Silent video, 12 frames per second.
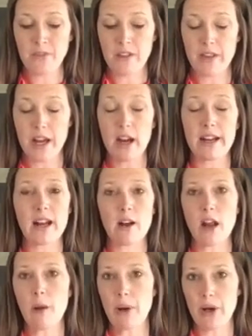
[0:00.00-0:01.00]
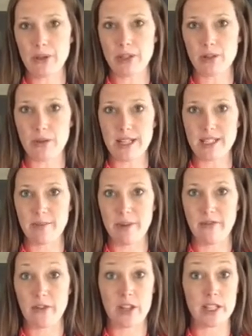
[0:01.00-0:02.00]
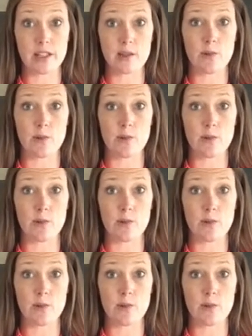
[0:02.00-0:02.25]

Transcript: there, and I'll post the recipe for this as